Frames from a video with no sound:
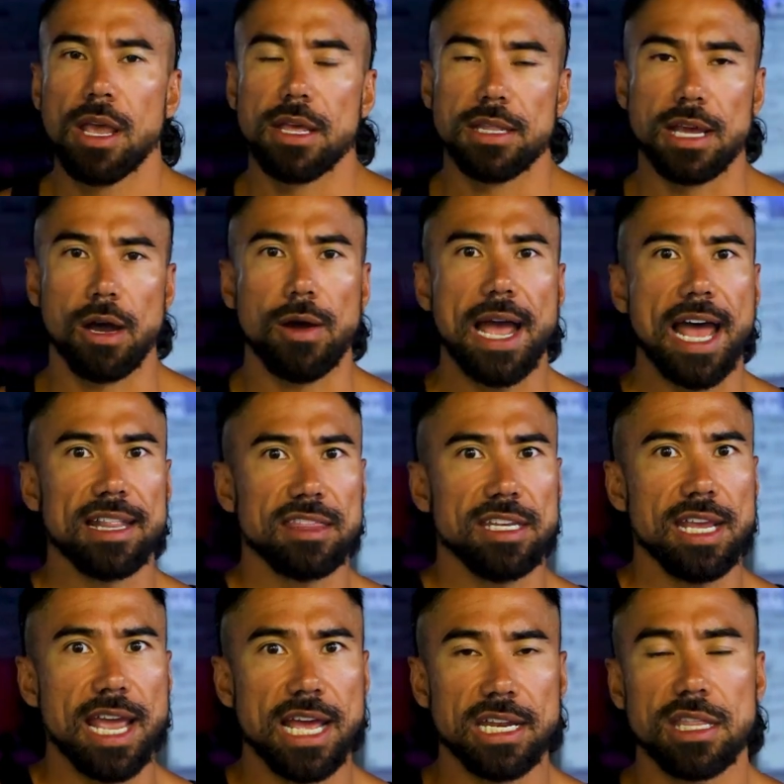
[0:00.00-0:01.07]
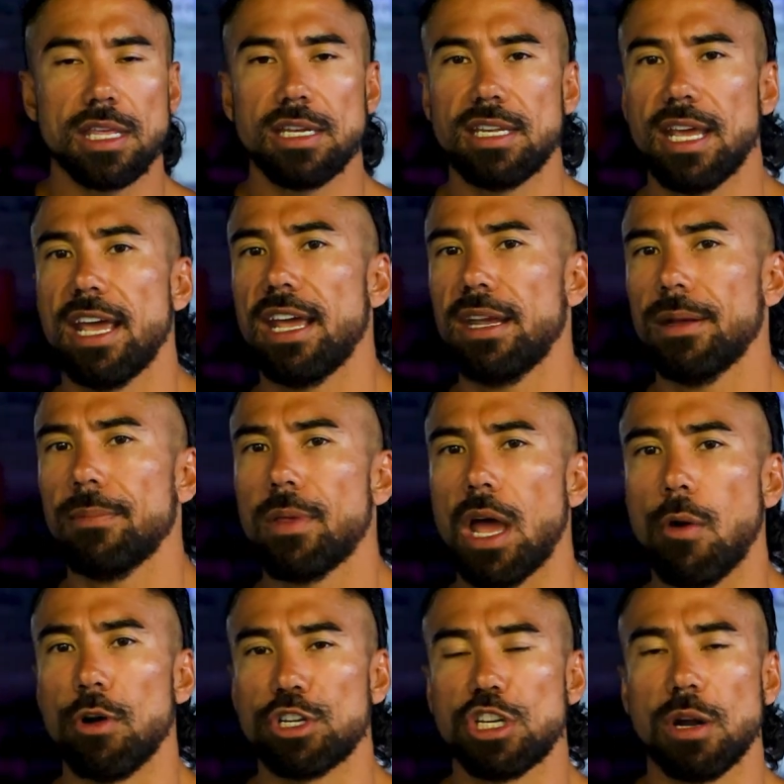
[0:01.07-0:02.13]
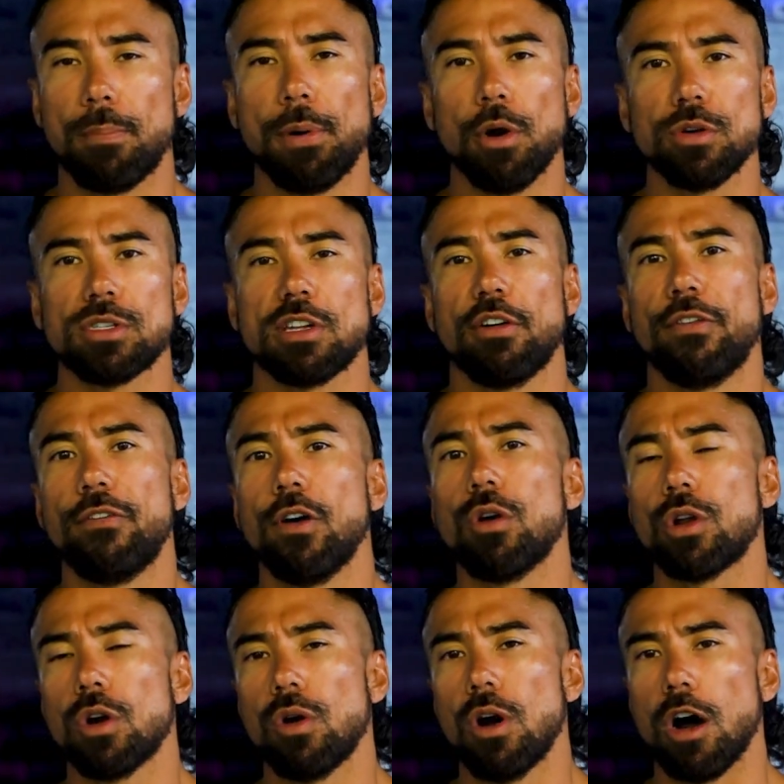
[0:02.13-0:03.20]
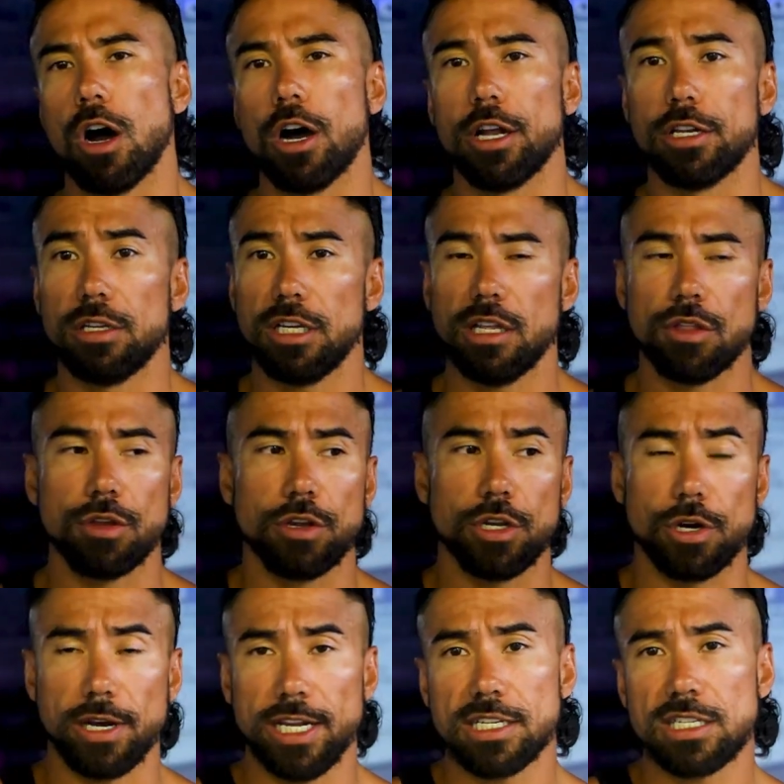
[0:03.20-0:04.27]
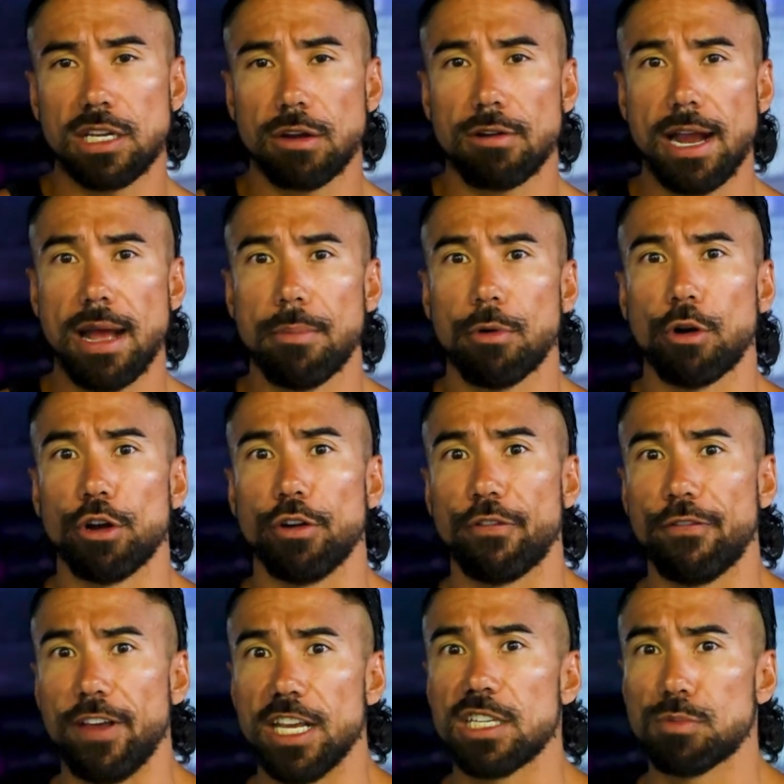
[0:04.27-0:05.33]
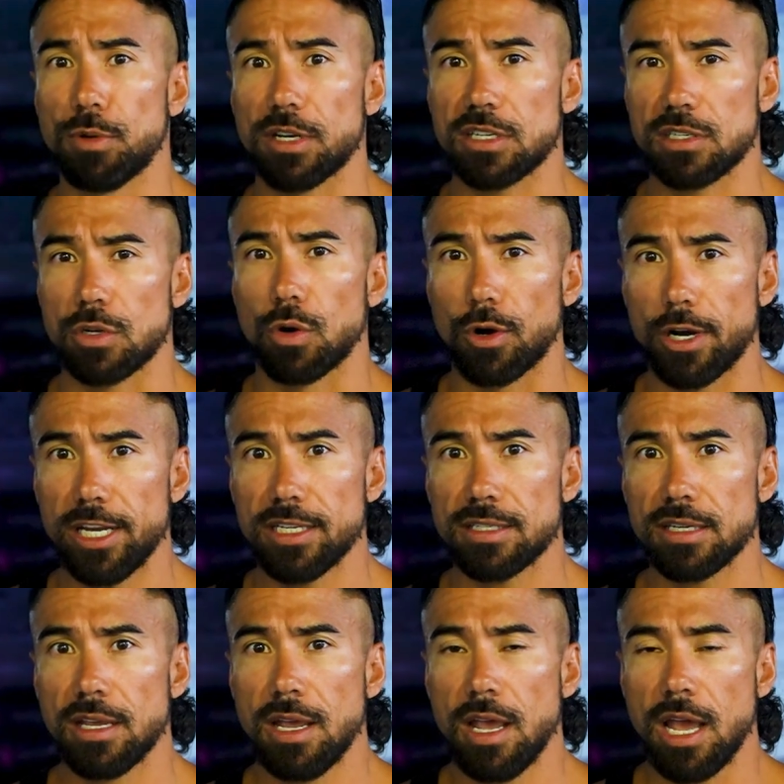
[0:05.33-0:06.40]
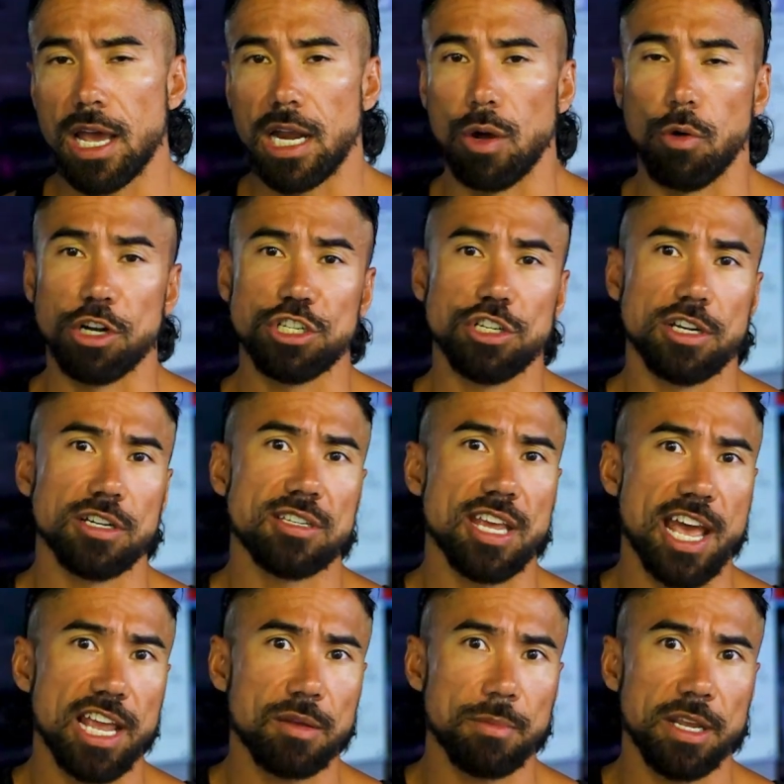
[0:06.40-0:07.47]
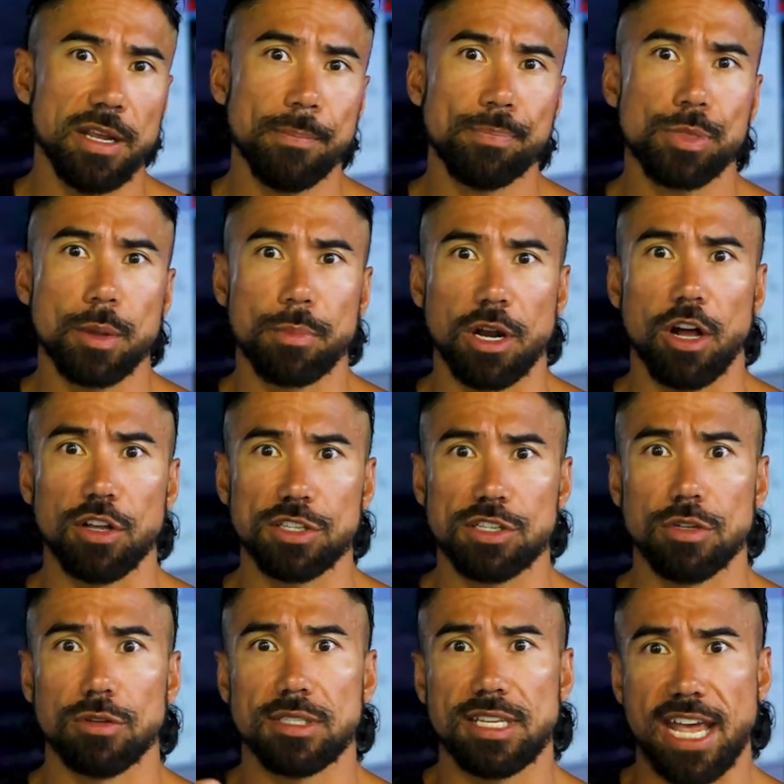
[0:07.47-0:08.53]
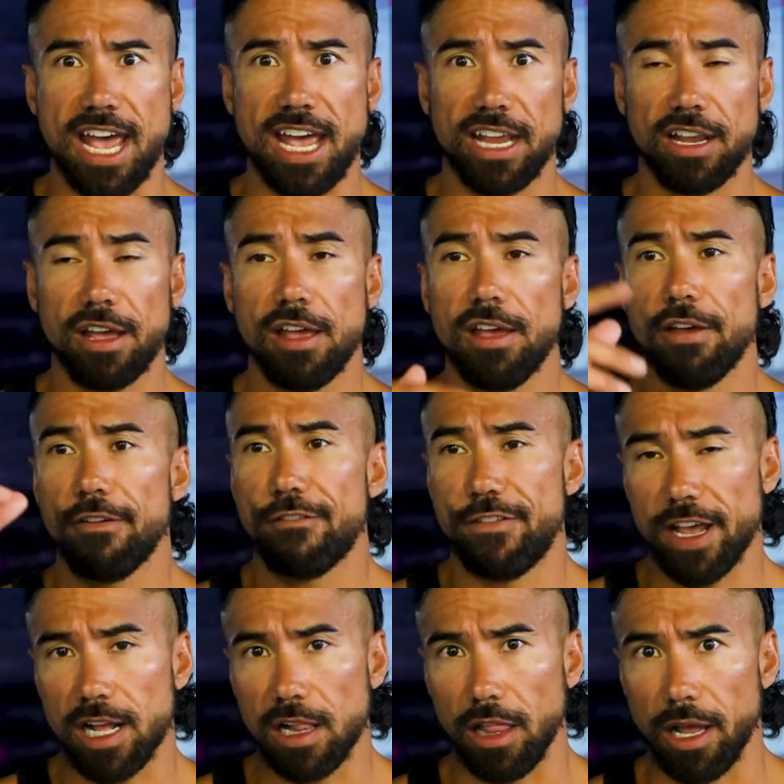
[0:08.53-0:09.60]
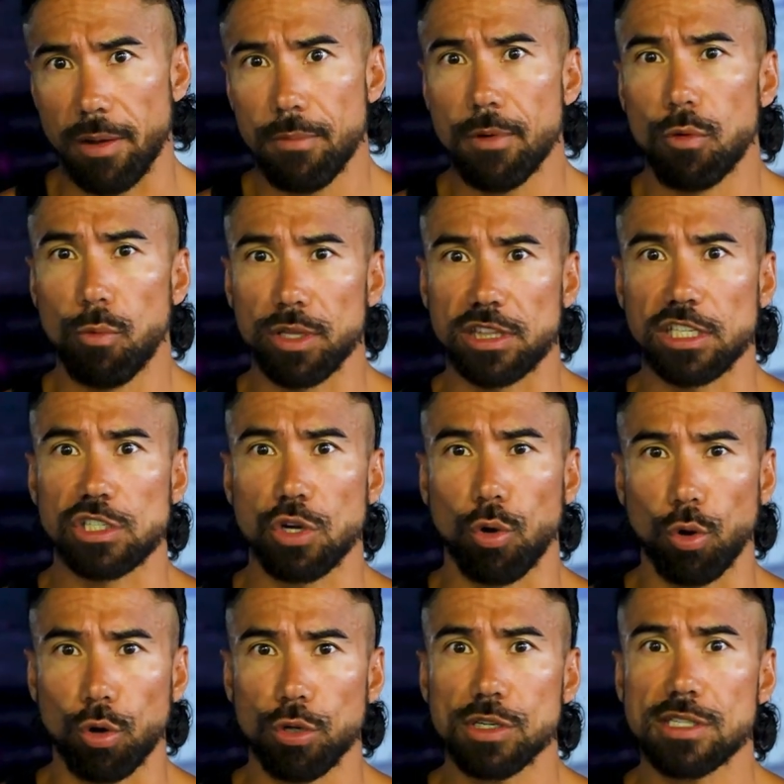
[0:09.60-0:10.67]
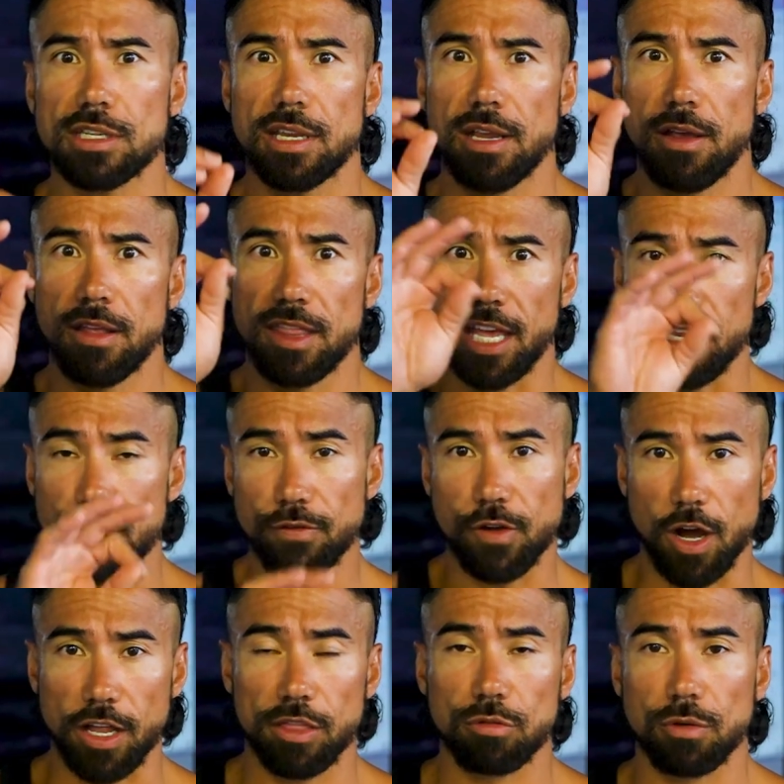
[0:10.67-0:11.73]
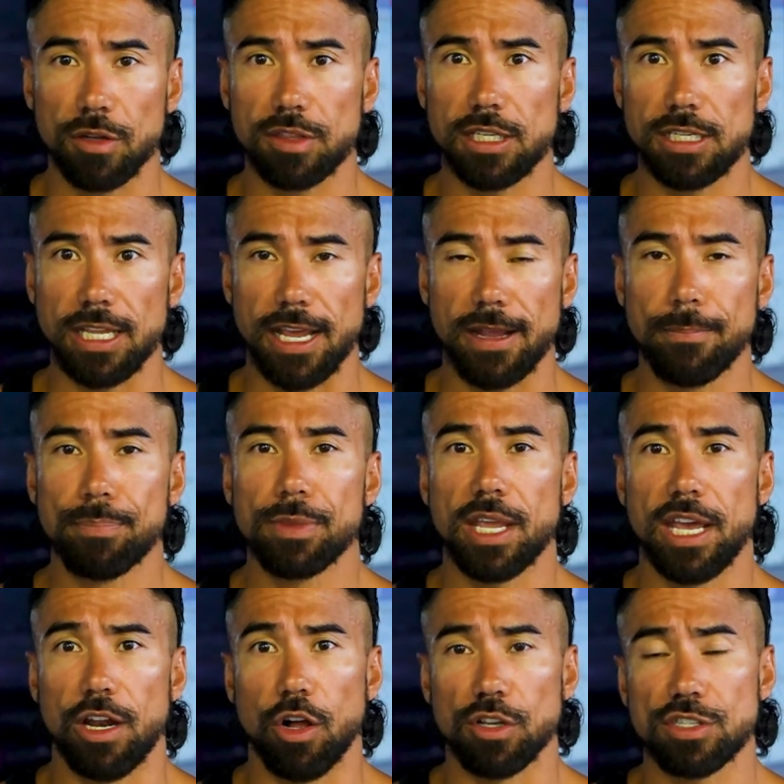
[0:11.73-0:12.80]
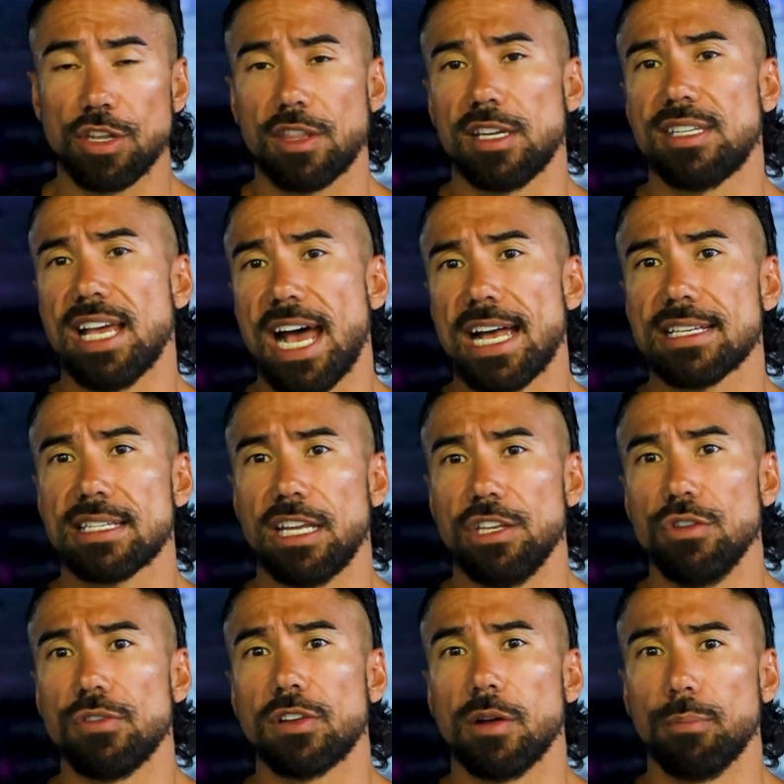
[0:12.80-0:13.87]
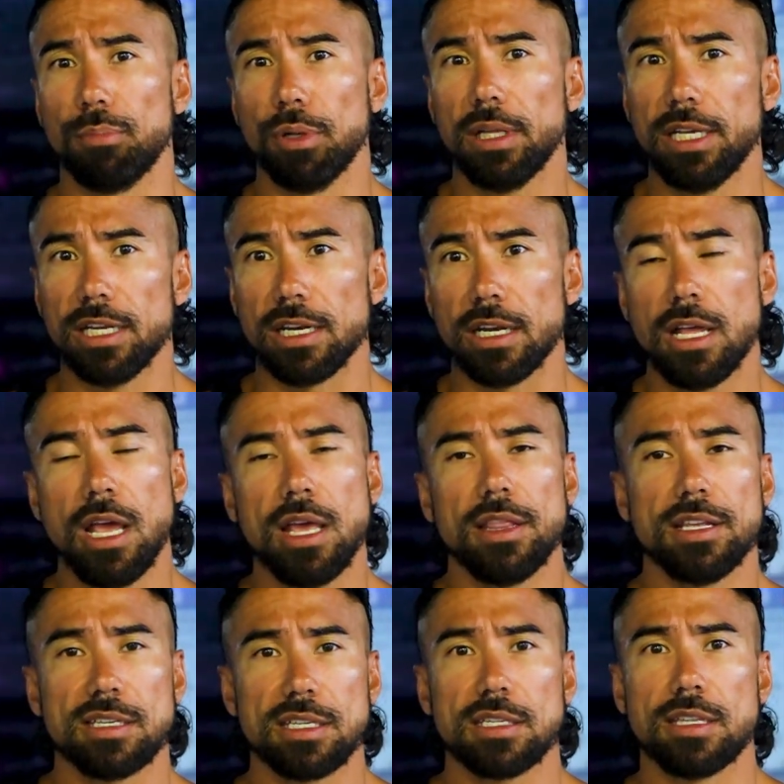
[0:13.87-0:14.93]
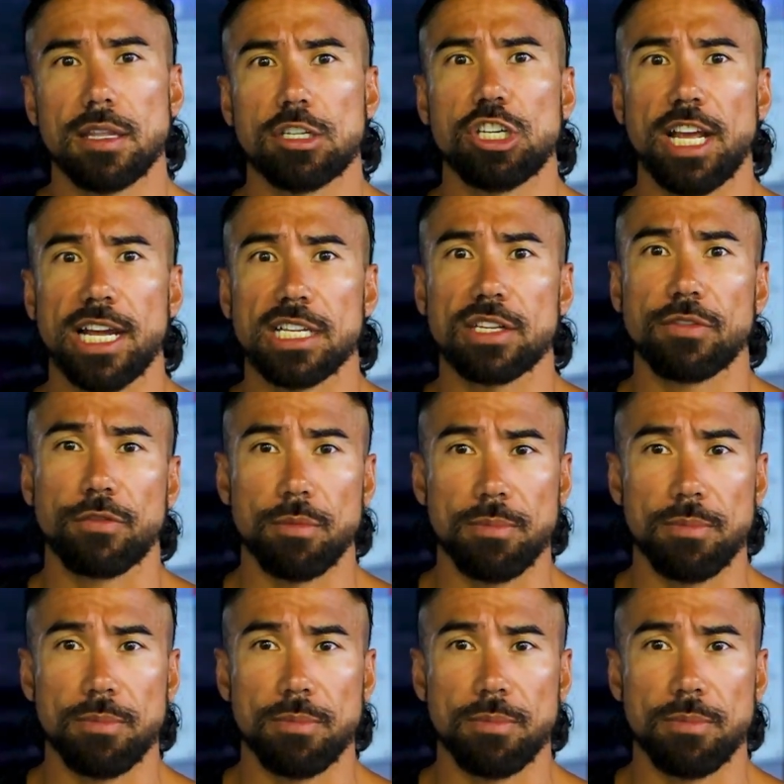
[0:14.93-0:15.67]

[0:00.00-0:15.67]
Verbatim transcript: Now, at the end of the day, I want you to post a photo on either your Instagram or your Facebook stories, and I want you to tag me, but also tag Fit Club with the totals that you've gotten throughout the day and also the tasks that you've completed. This is the chance for